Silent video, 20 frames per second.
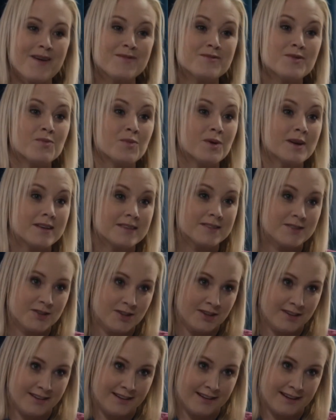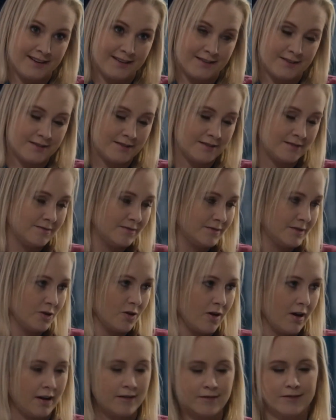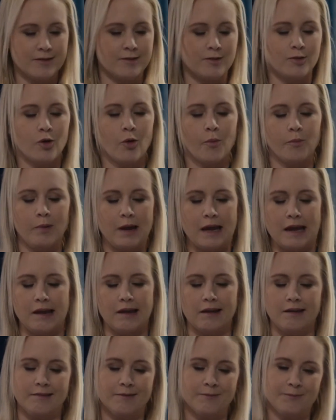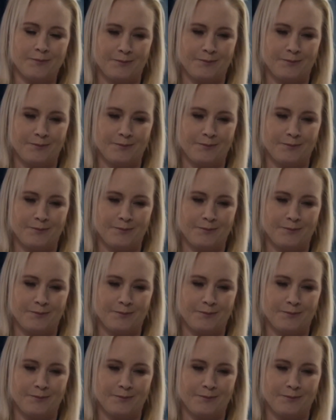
I'm your biggest cheerleader, so try and stop me.